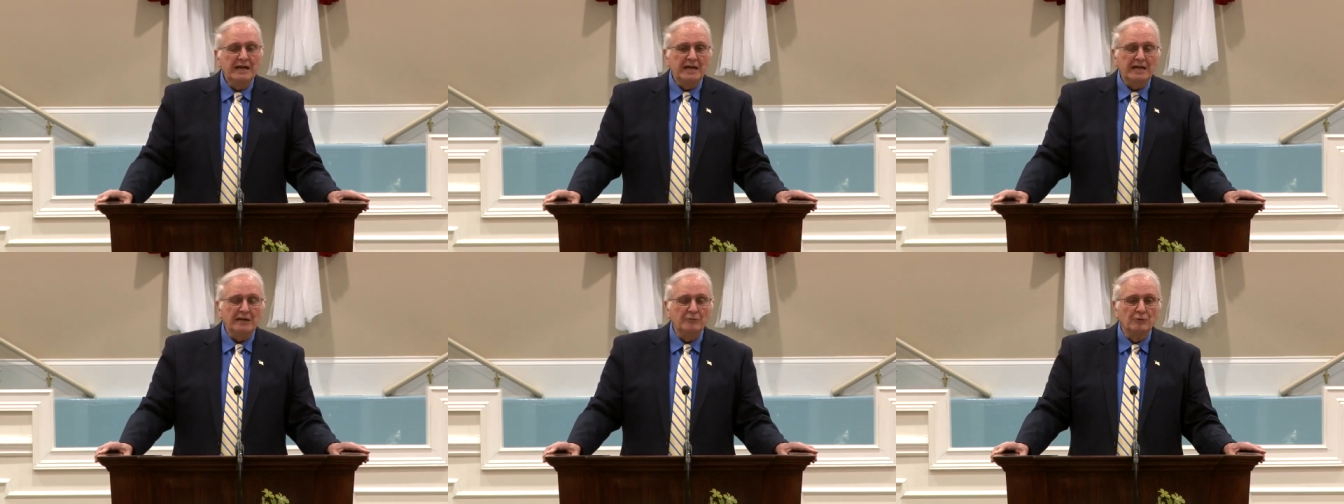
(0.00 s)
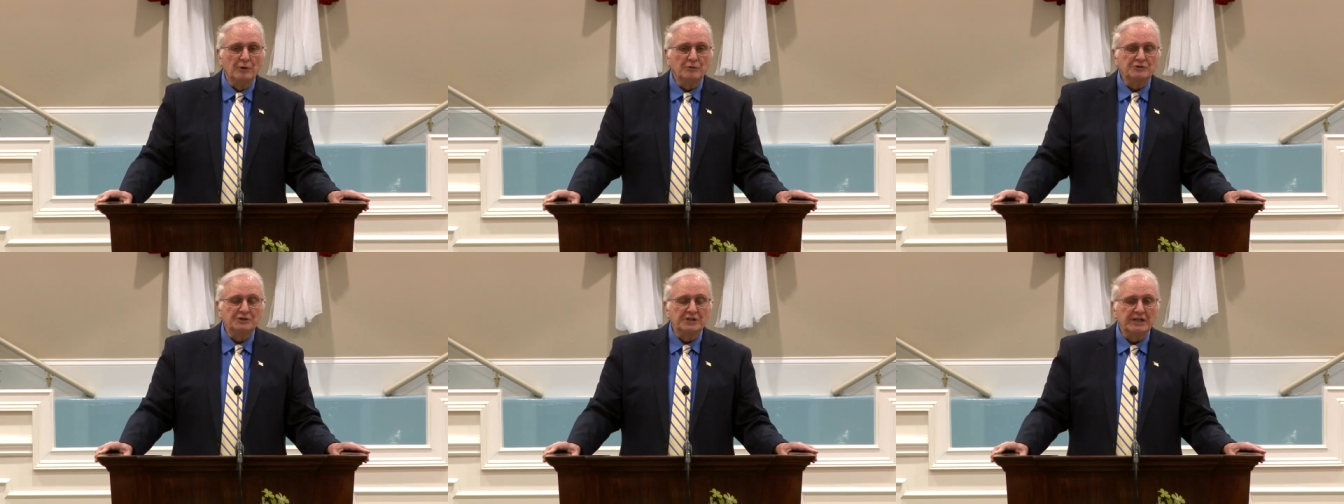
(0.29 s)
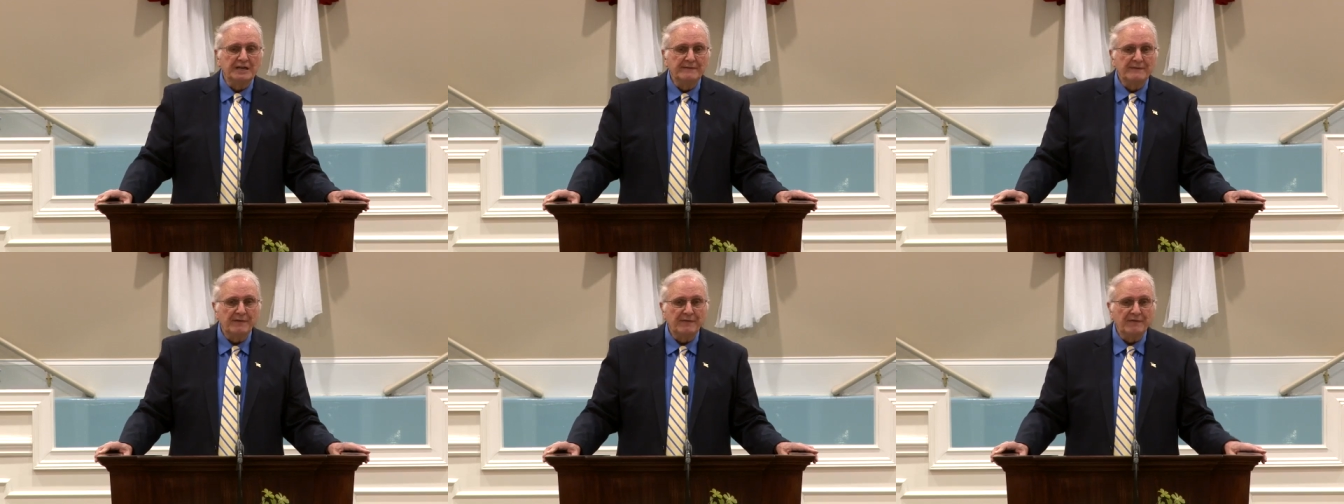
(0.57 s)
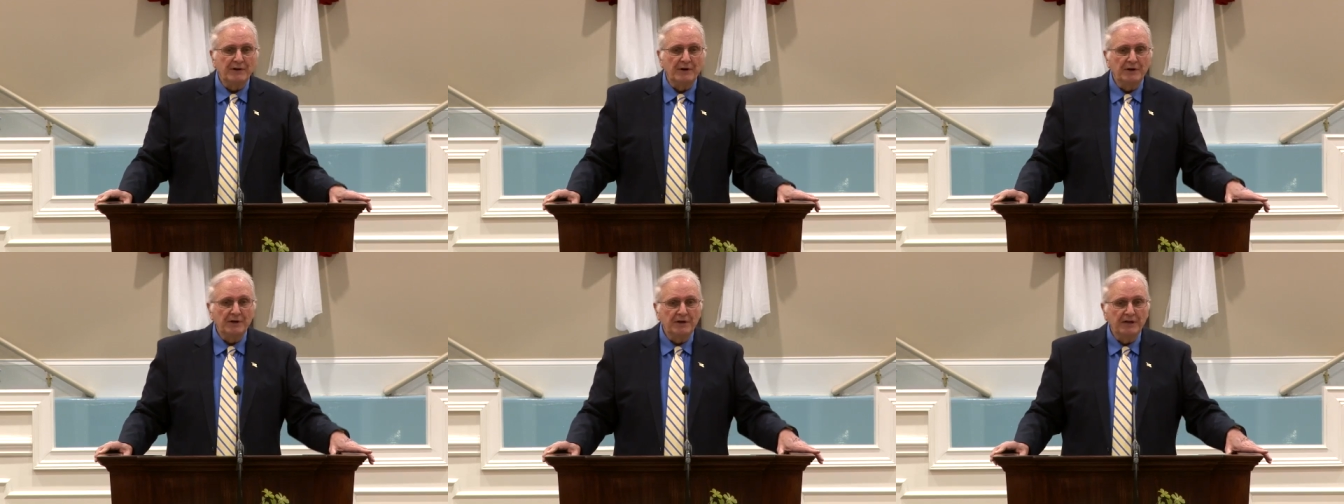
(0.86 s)
He rose again the
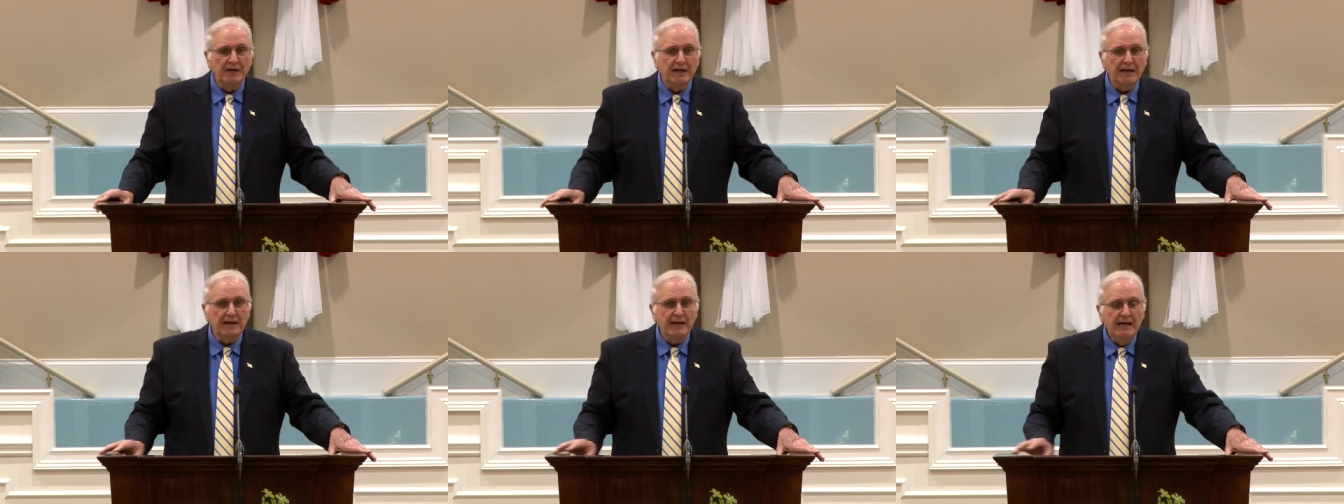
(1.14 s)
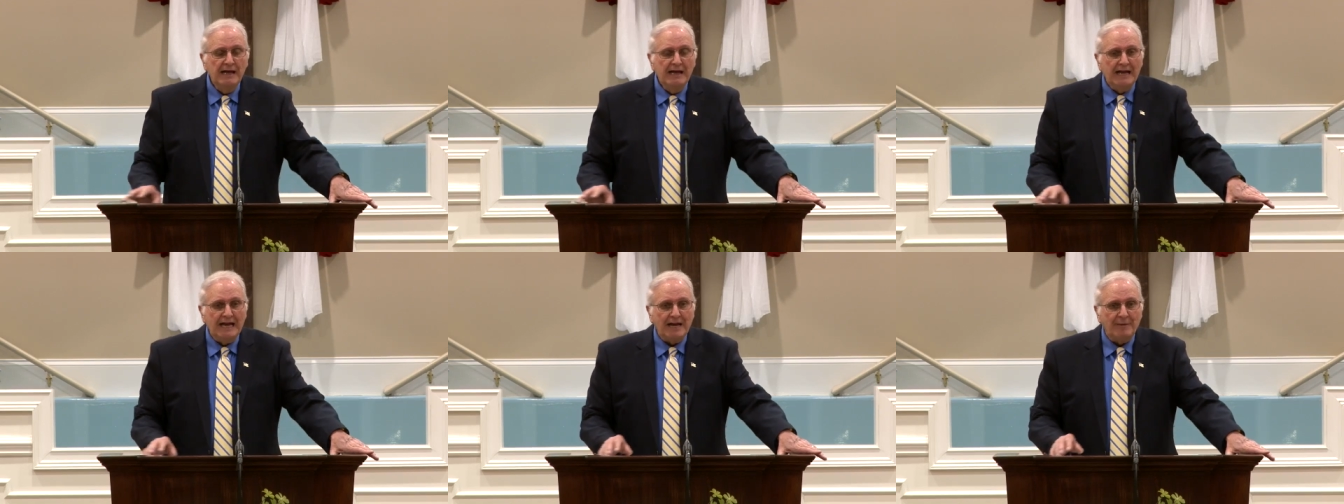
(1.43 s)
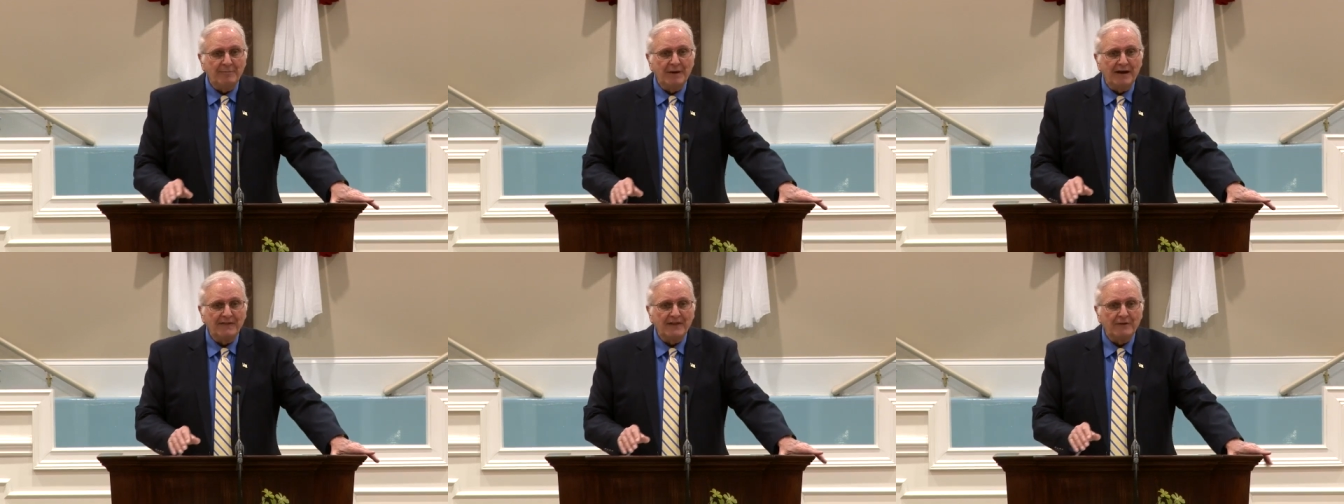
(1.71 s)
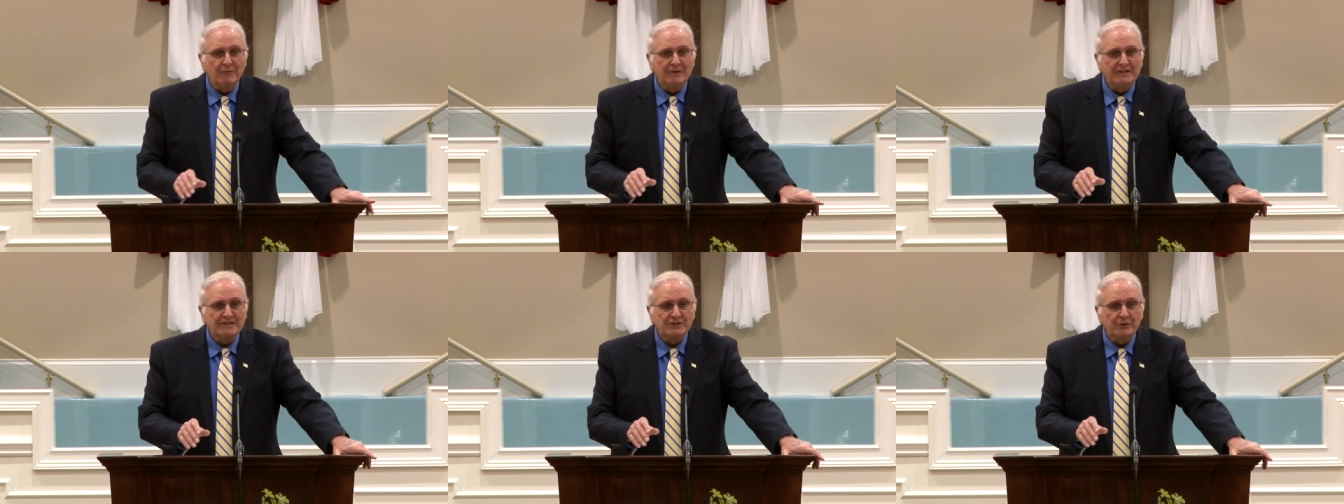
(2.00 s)
third day, and by
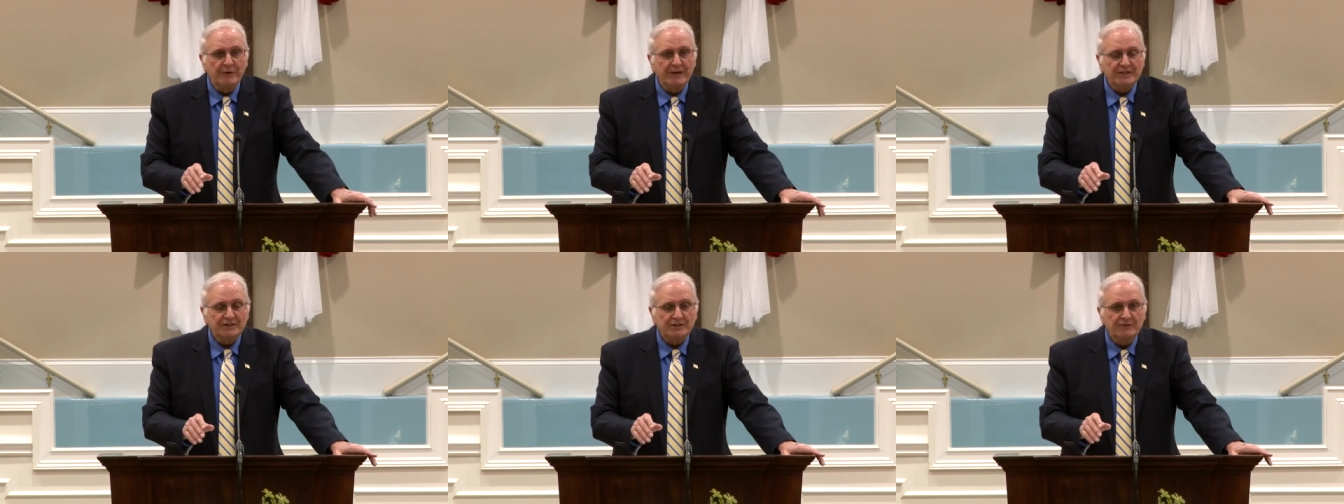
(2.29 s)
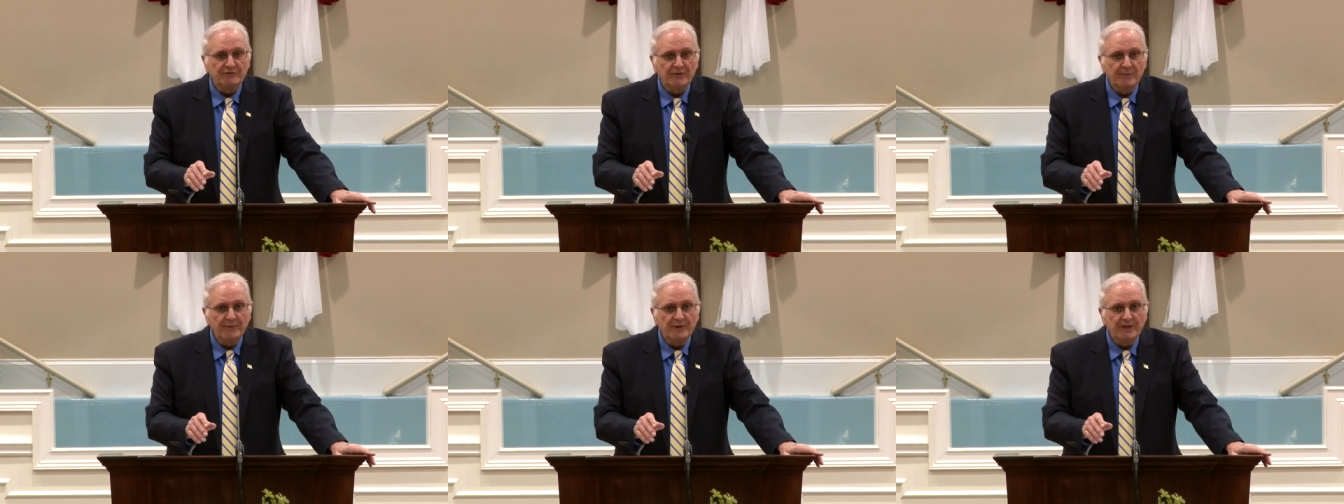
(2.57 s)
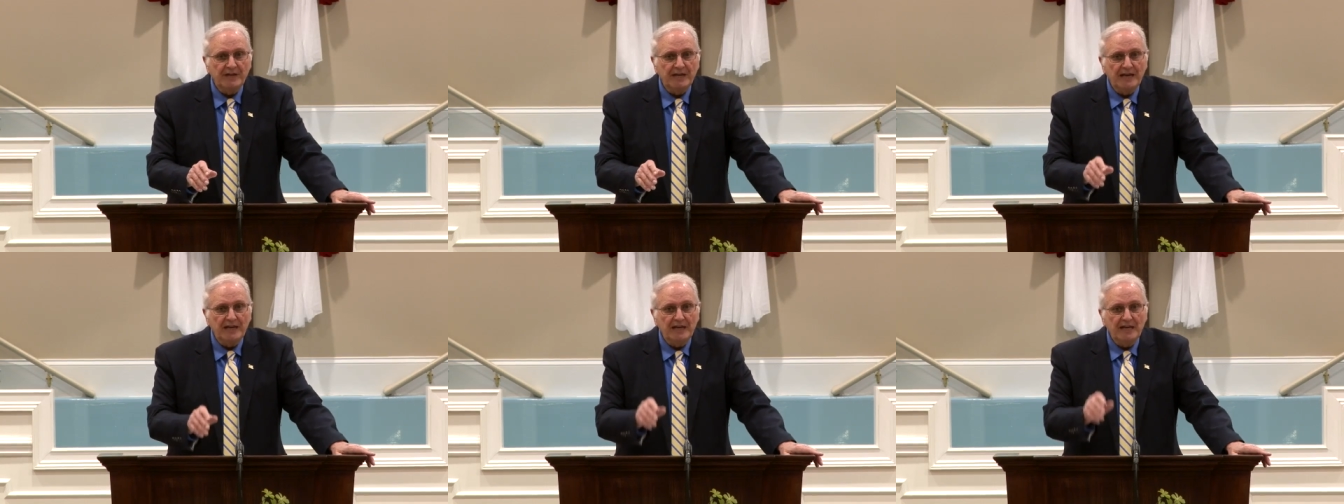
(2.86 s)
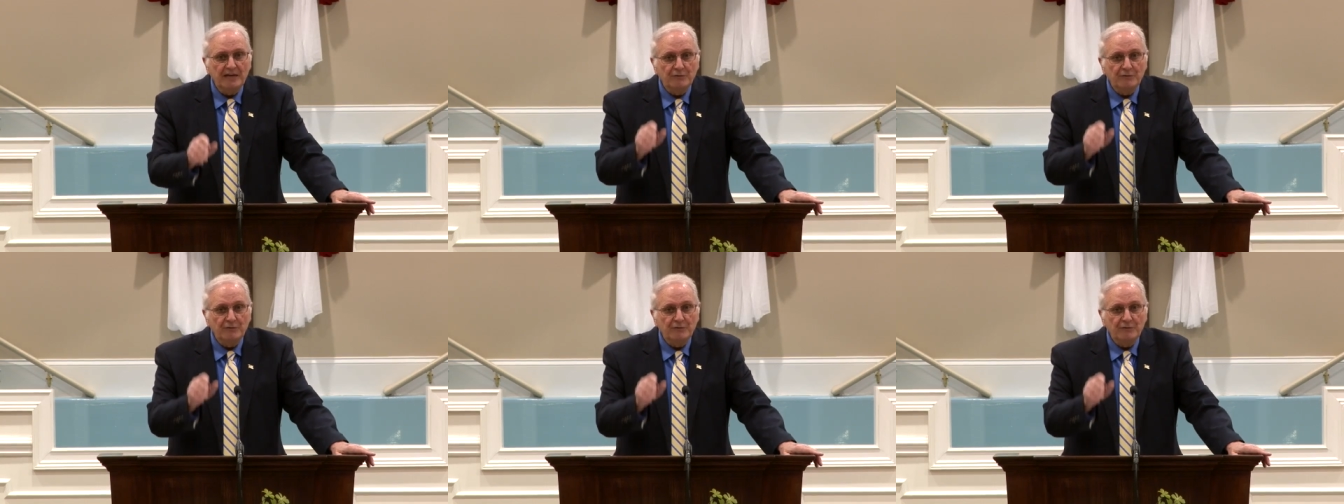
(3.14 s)
that resurrection from the dead,